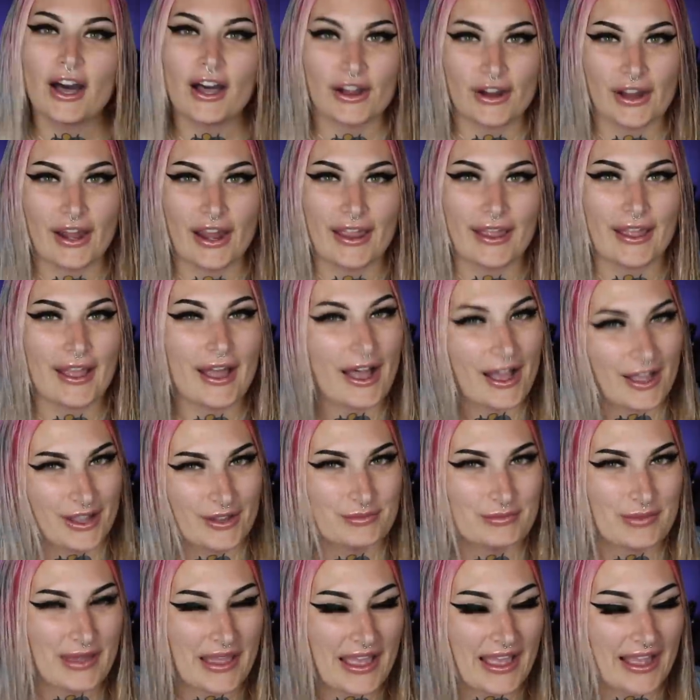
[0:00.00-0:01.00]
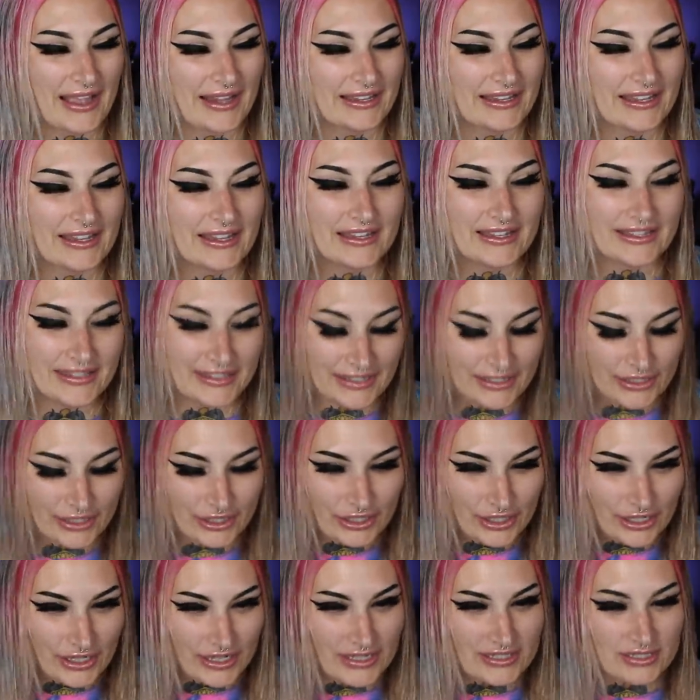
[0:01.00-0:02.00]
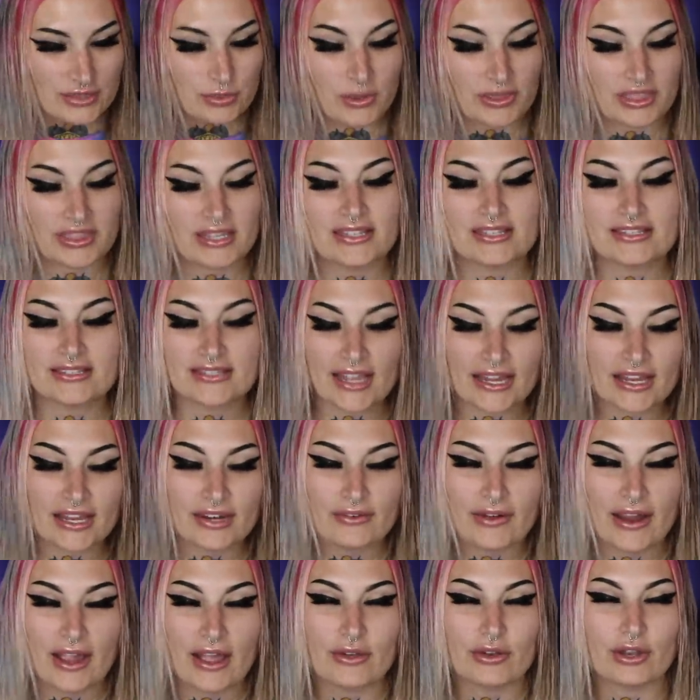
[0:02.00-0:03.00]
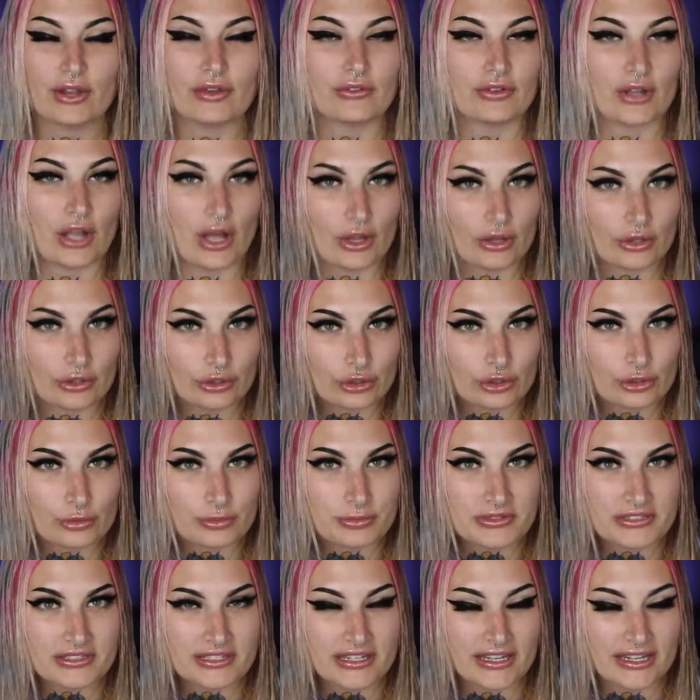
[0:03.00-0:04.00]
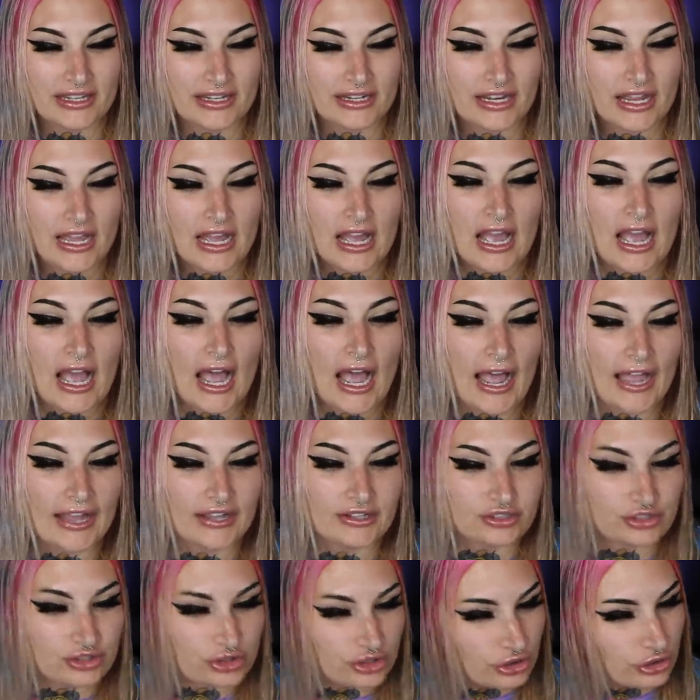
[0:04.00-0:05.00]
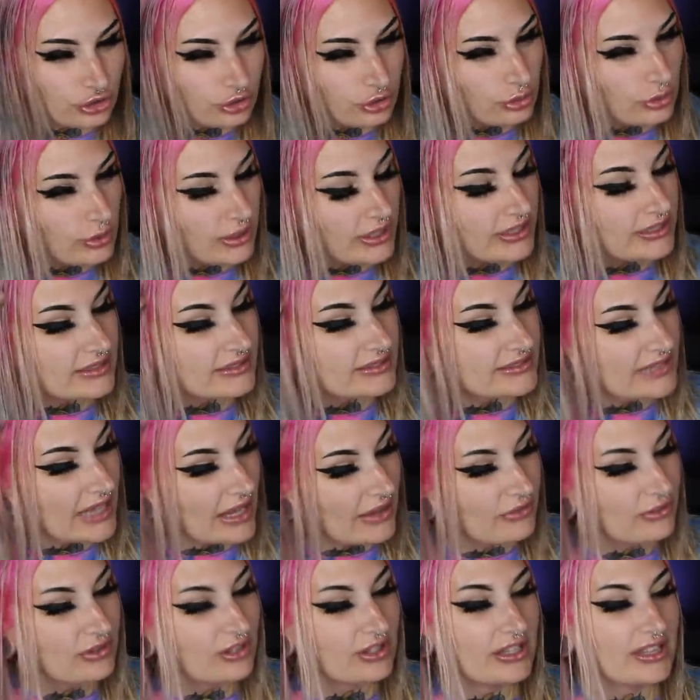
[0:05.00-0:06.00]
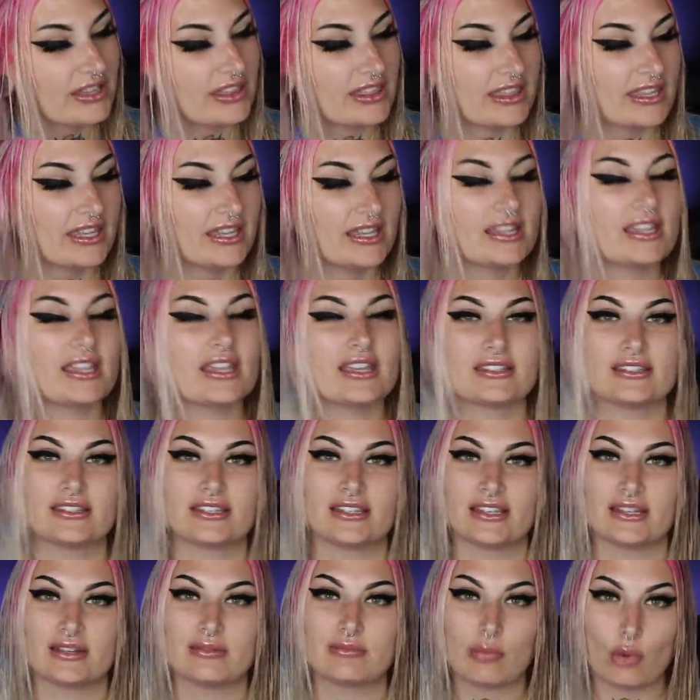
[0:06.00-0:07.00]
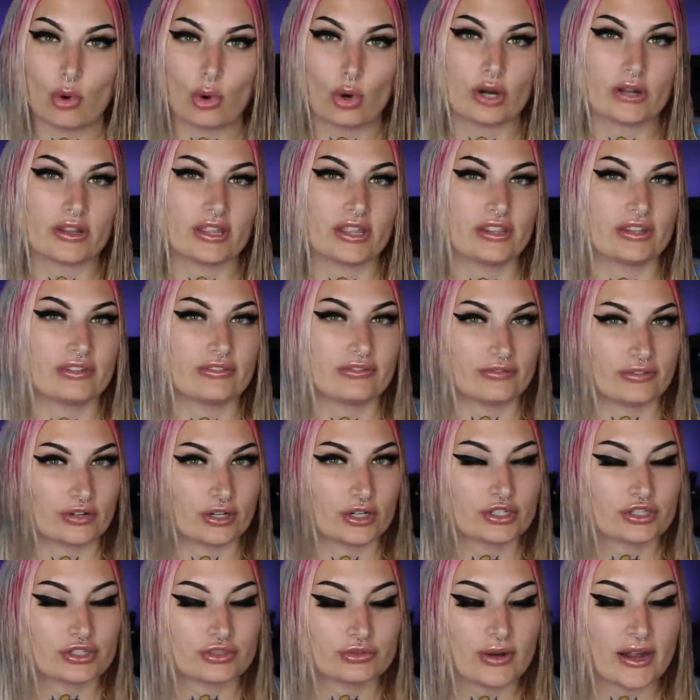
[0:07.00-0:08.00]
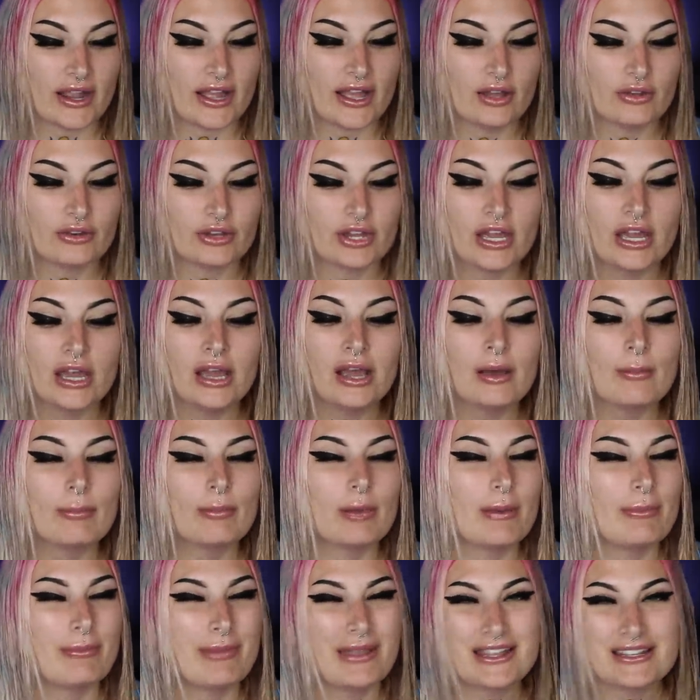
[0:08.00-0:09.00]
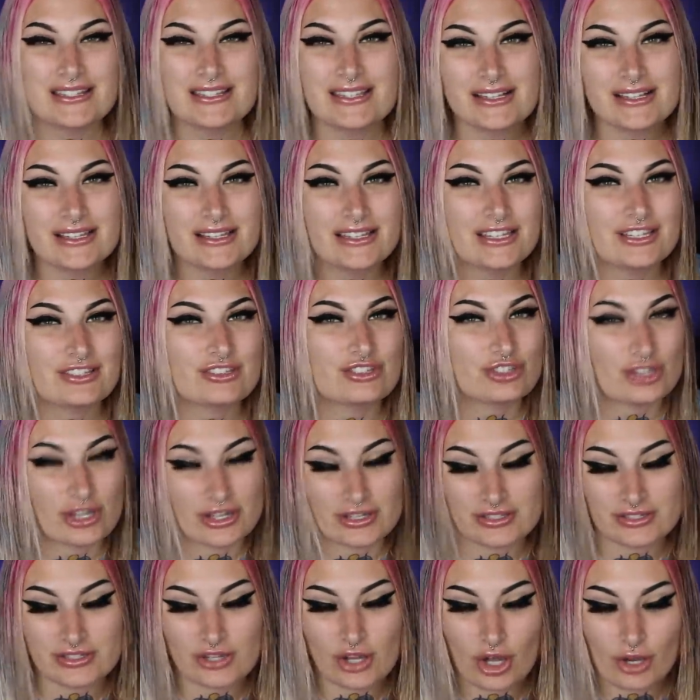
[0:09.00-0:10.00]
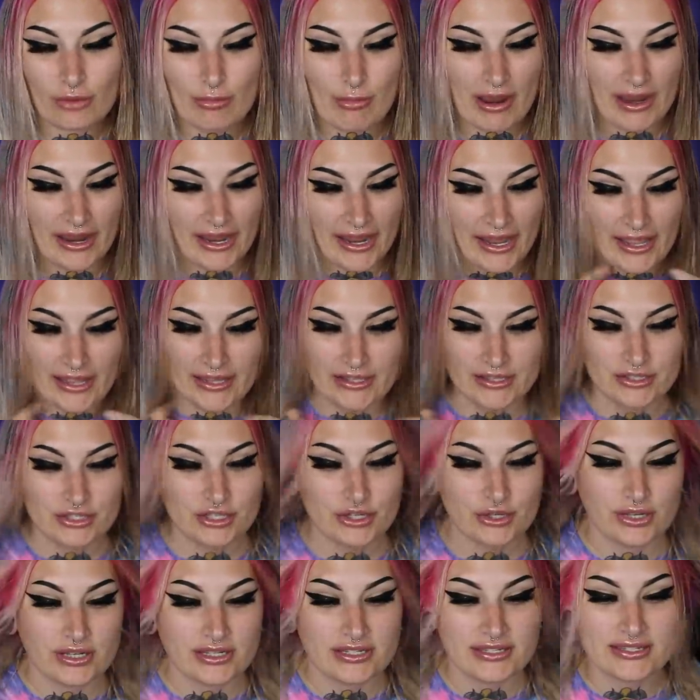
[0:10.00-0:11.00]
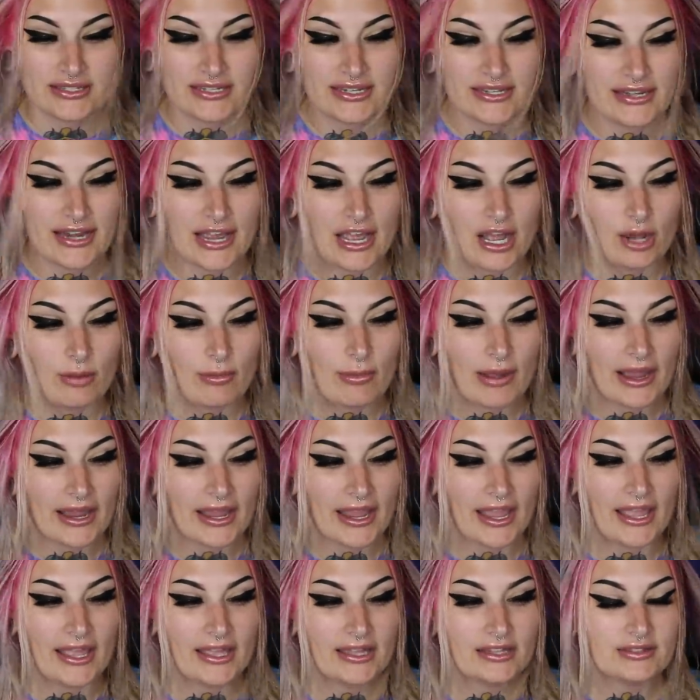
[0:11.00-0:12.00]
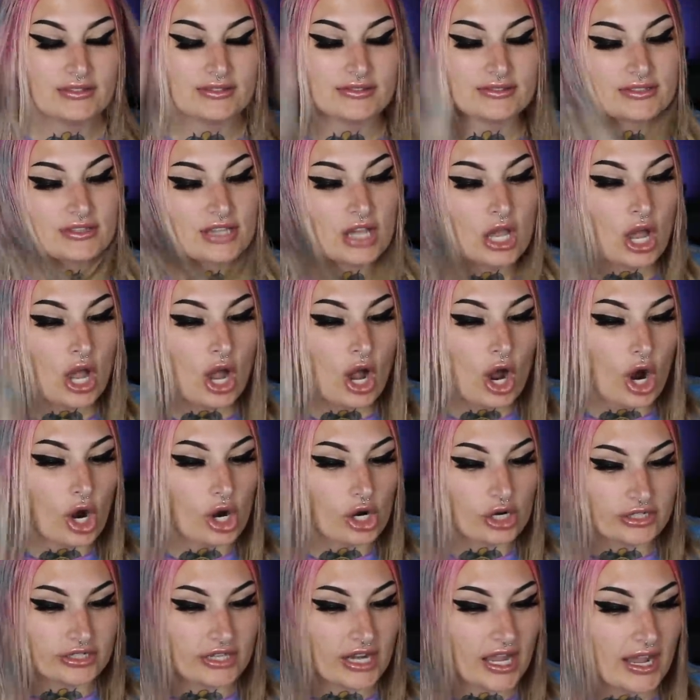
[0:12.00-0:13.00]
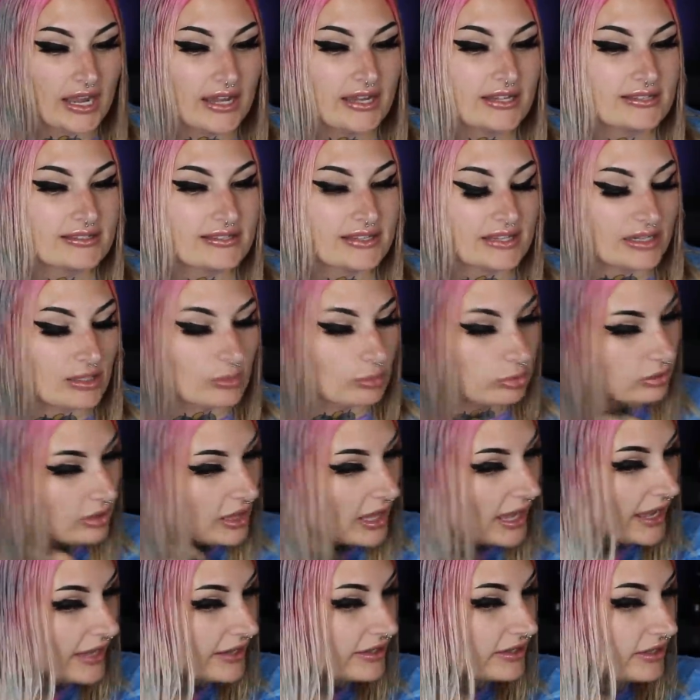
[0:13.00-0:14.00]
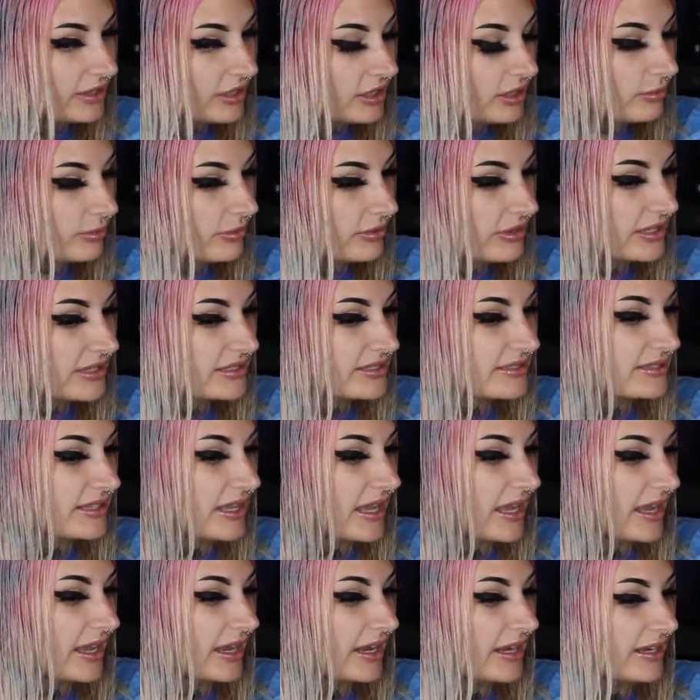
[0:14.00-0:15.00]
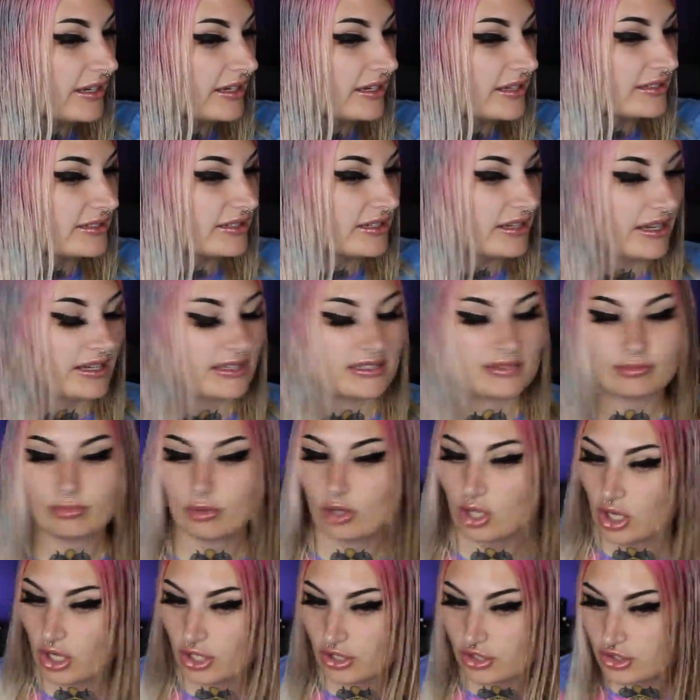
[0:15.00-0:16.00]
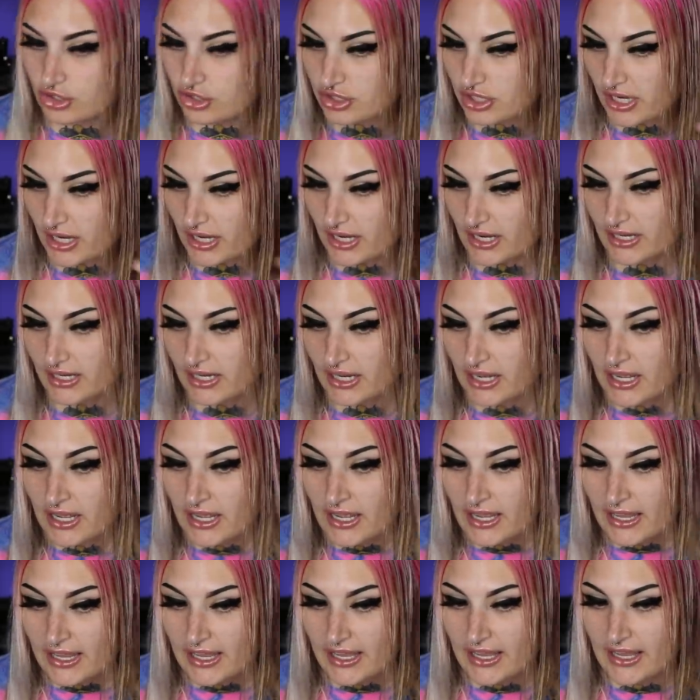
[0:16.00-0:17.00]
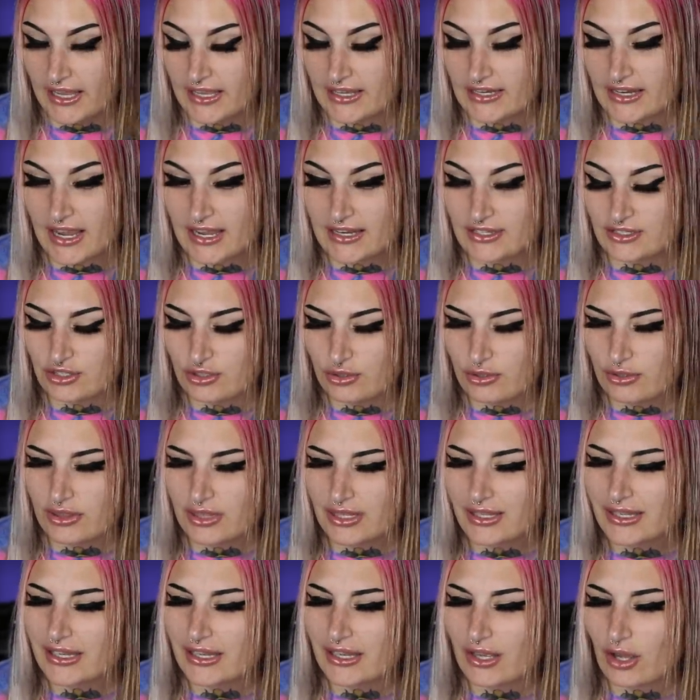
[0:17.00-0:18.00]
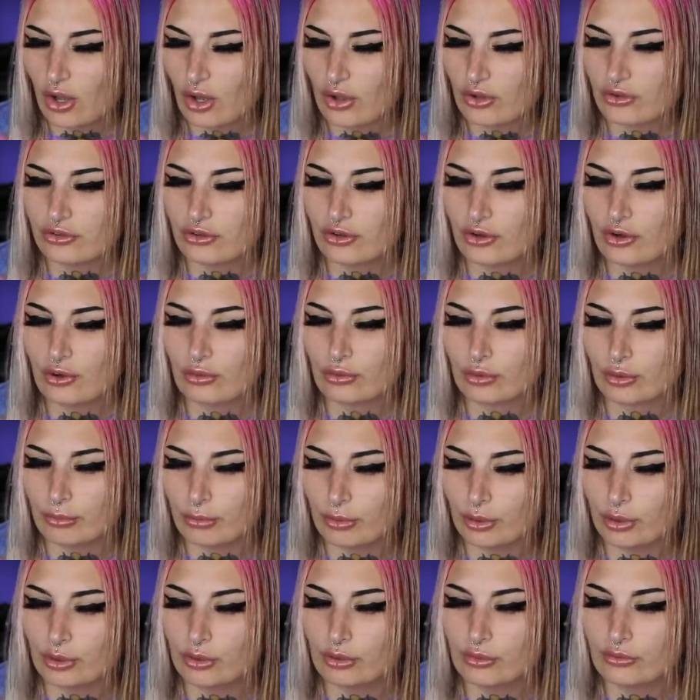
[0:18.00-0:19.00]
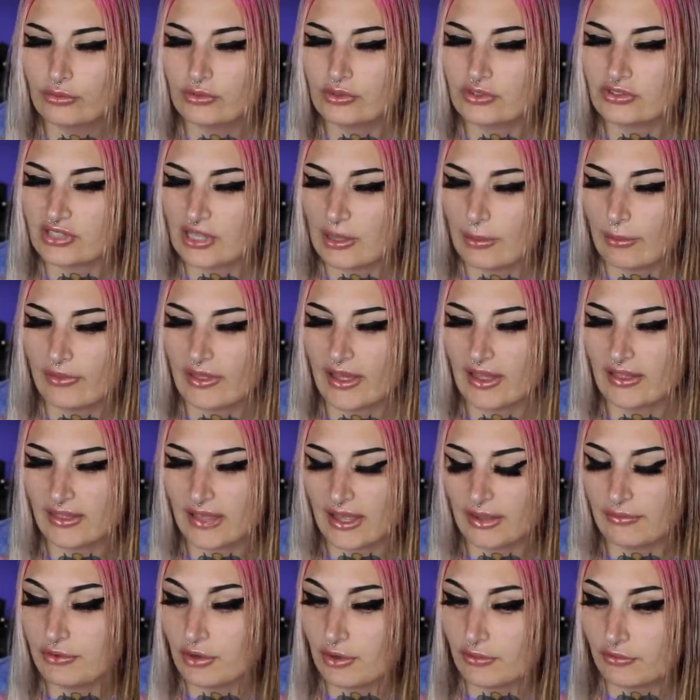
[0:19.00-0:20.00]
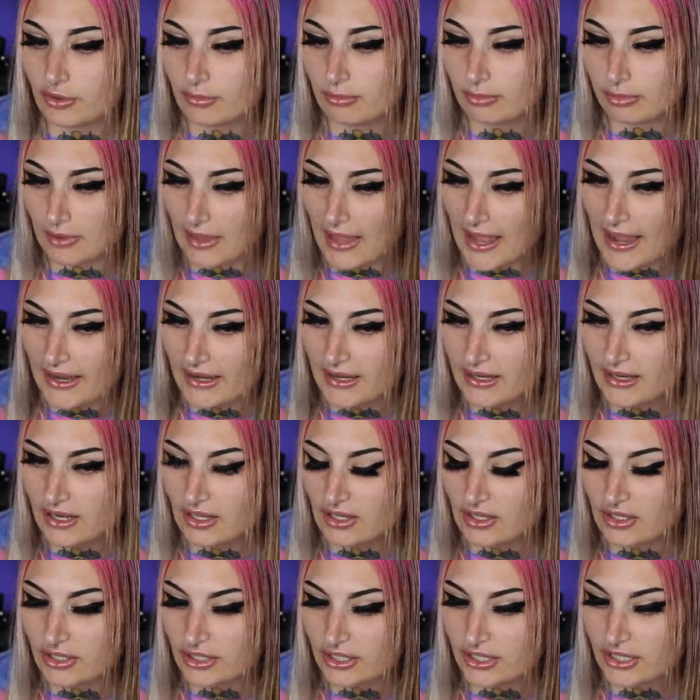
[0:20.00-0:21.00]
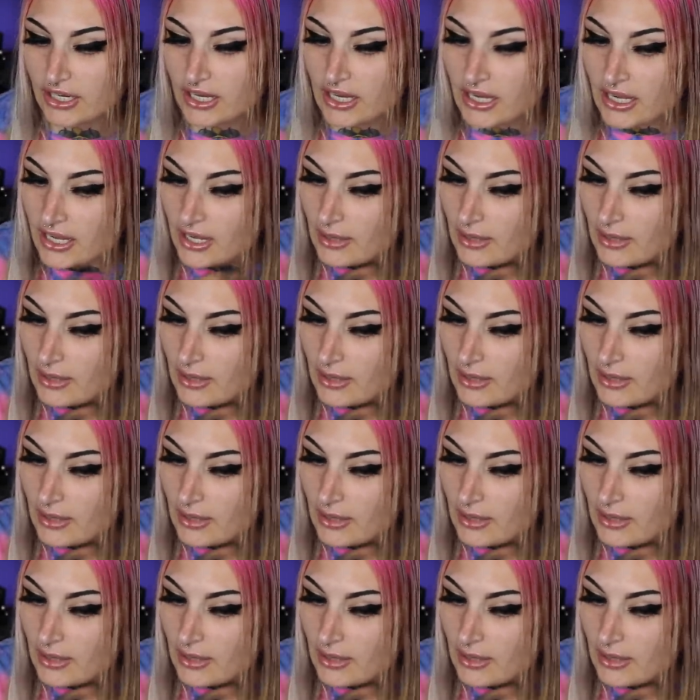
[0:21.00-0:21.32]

All right, I'm back. Here is what the second round of Color Oops did. I do definitely think it did more than the first round, but basically just on my ends. You can see now my ends are nice and platinum. This side is a nice blonde shade, and I do think it also removed some of that leftover black color.